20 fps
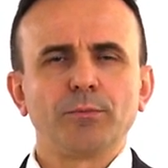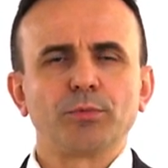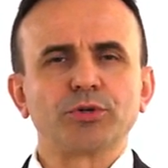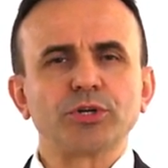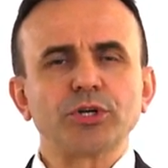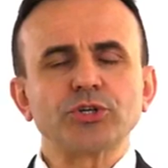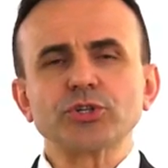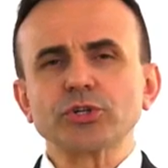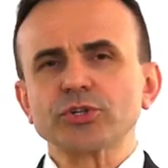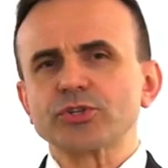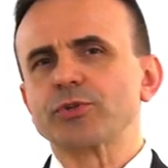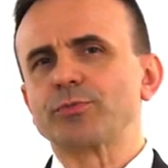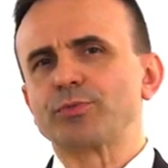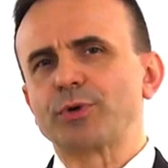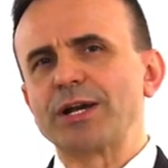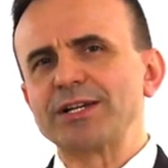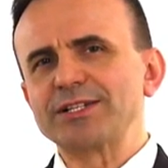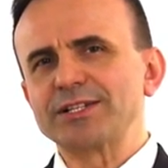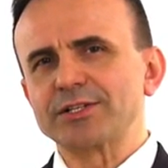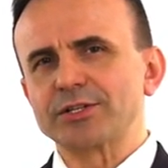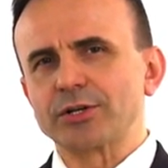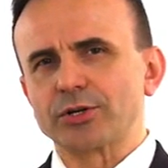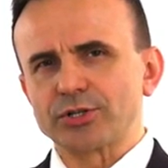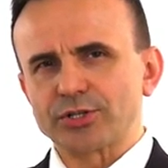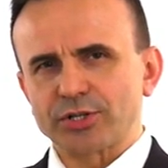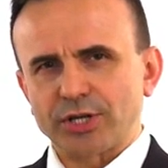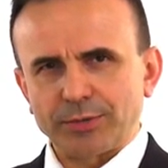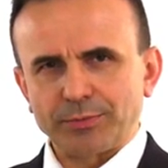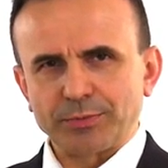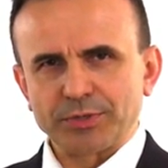Potential surprises are
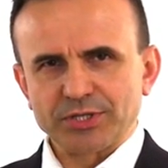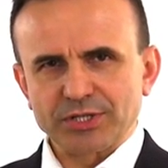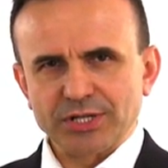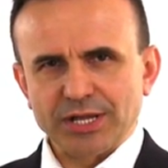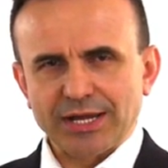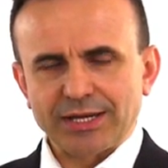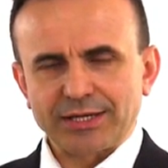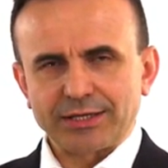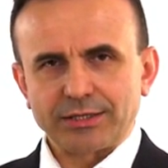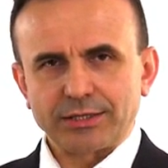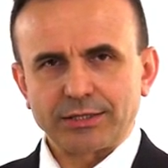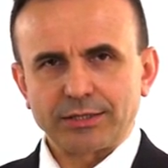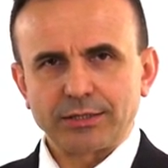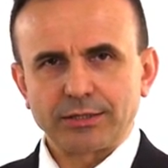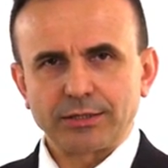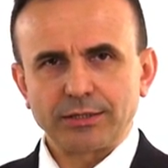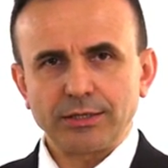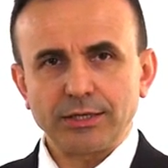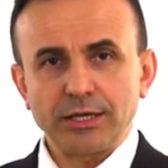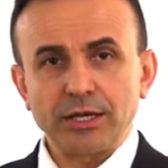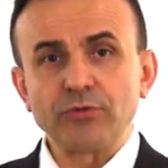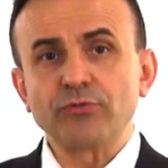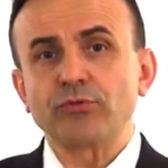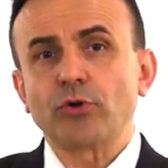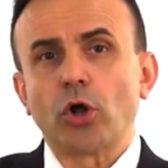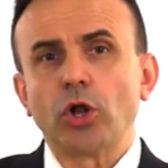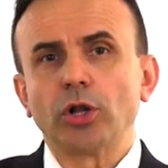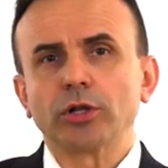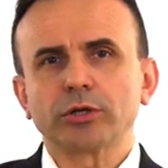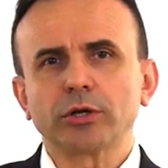statements like, if
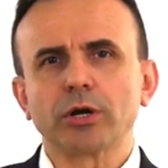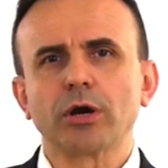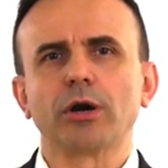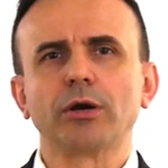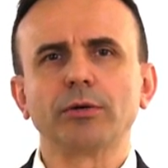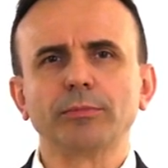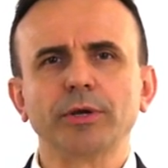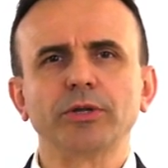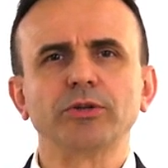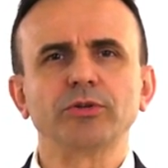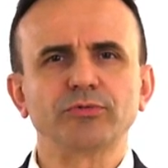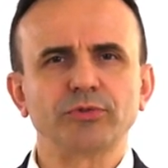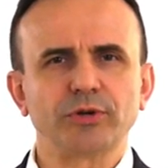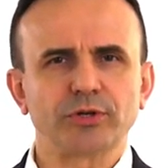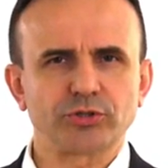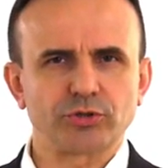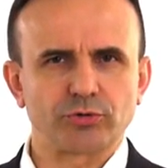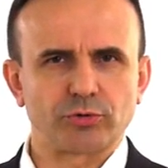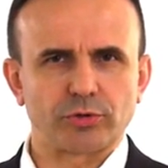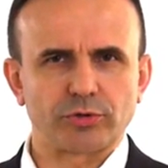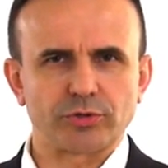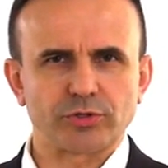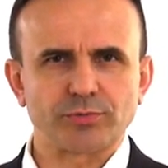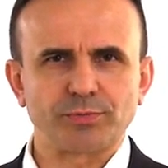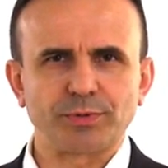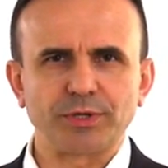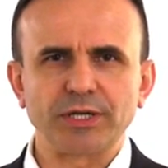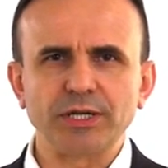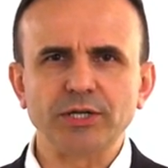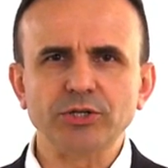all car manufacturers
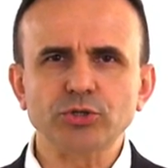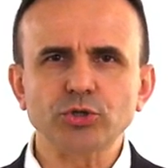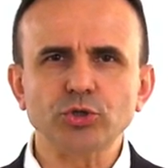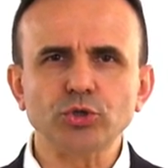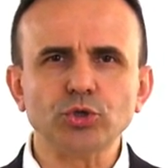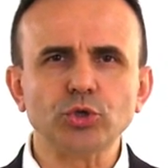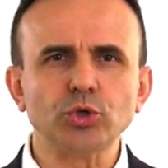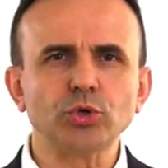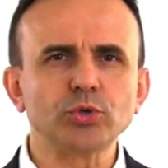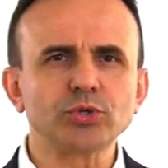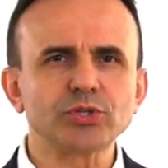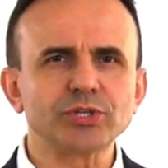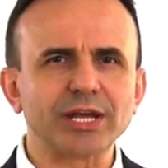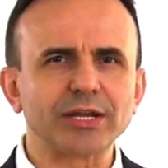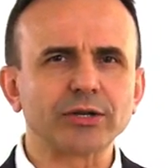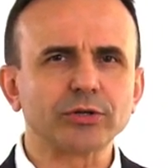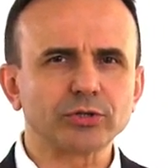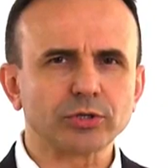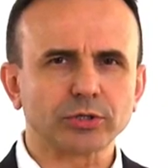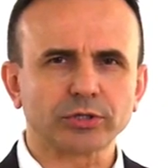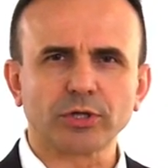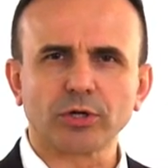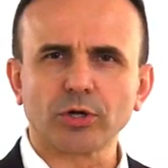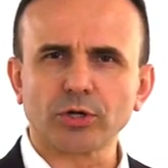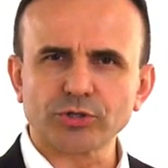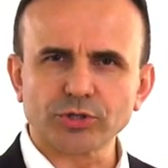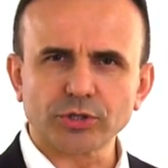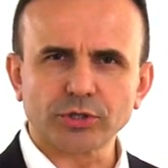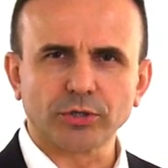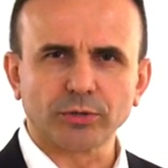begin to use
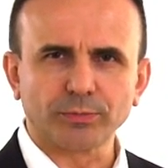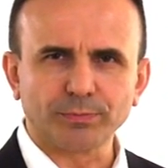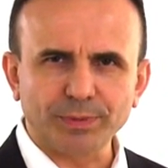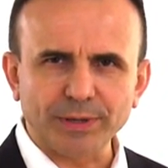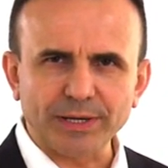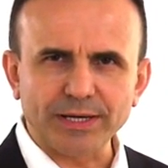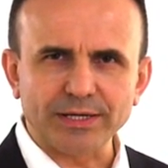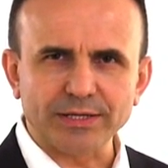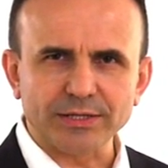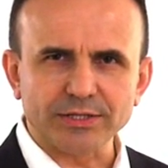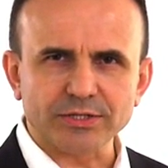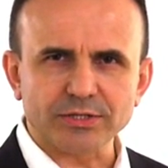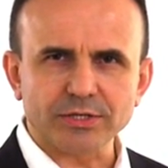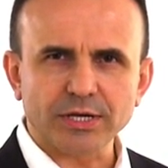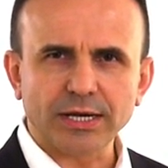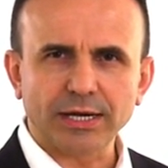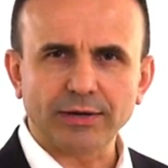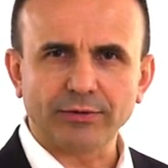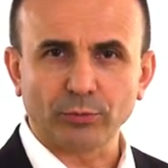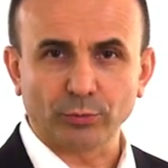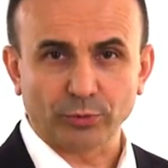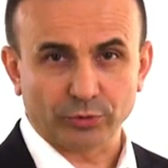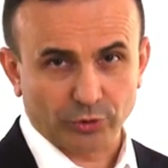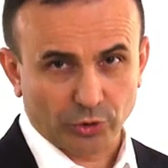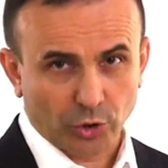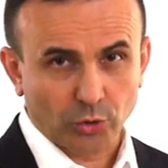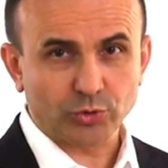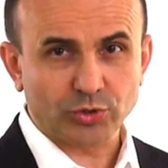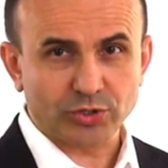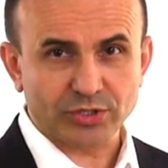nanotechnological paints with
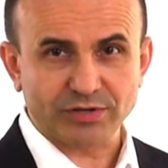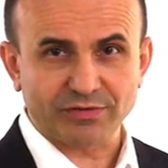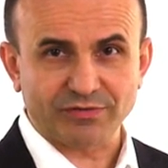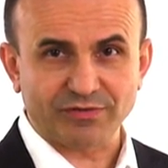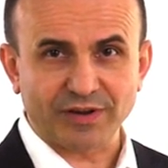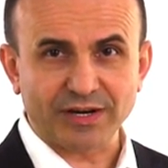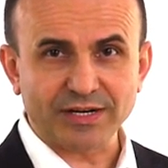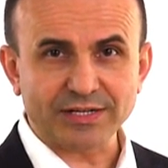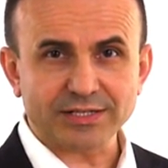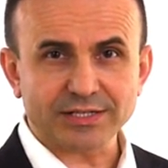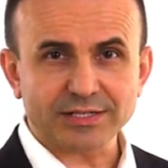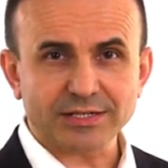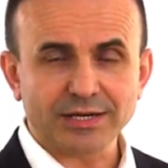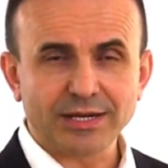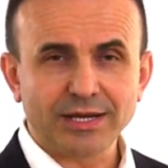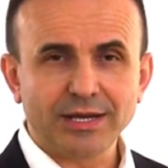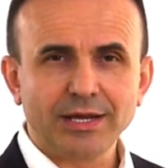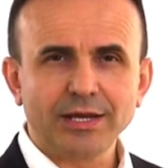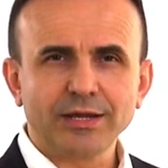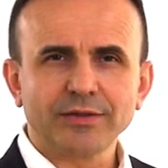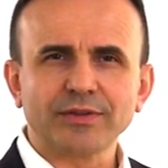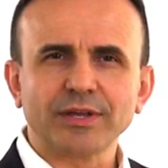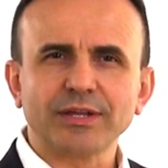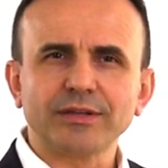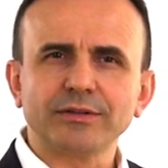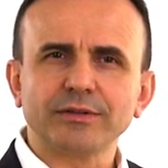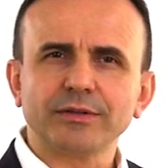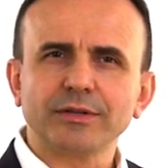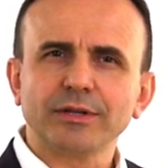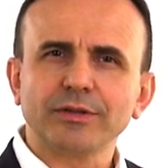lotus effects,
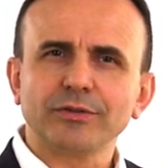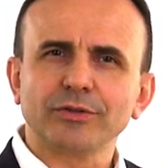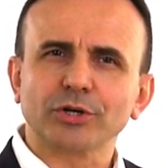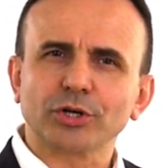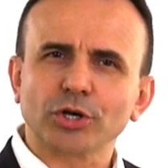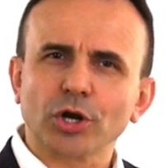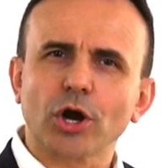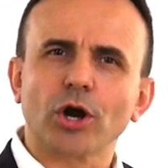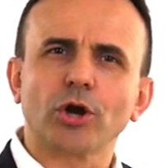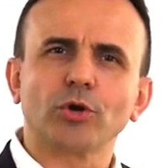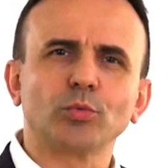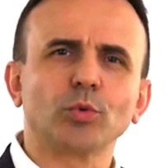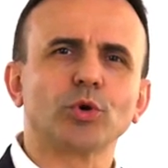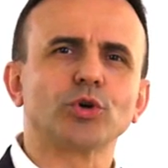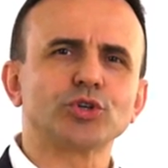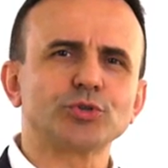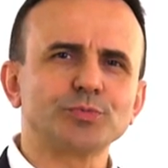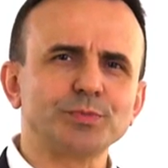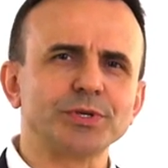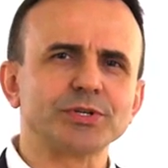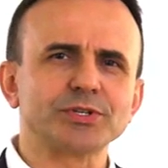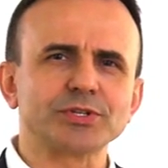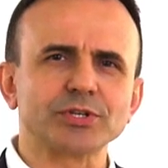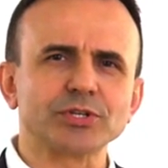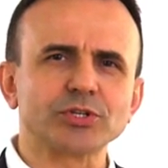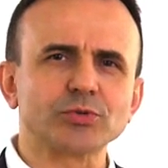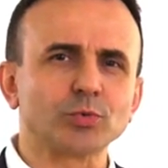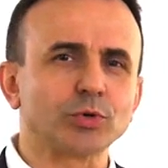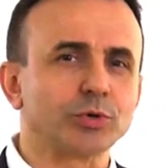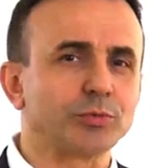then the car wash
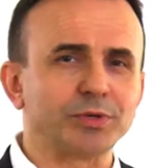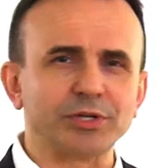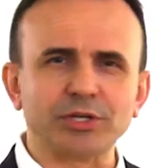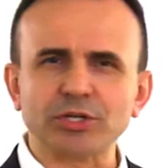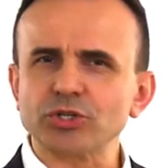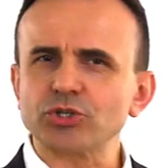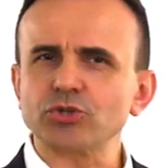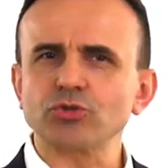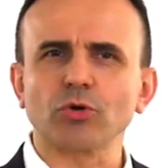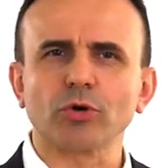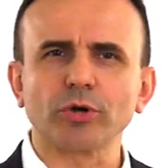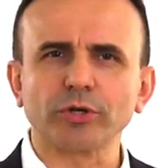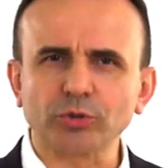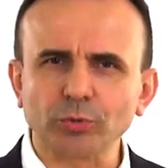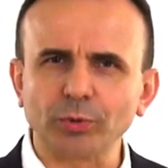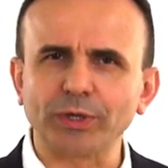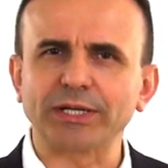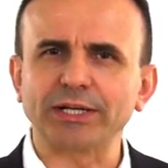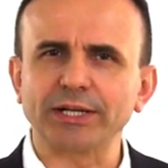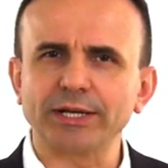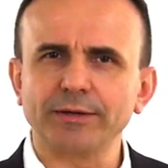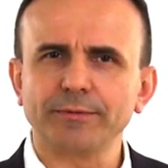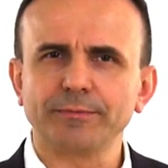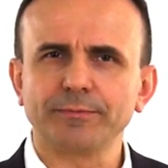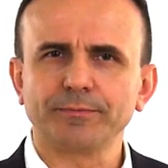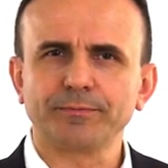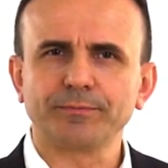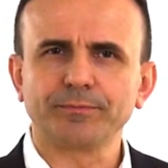business would be destroyed quickly.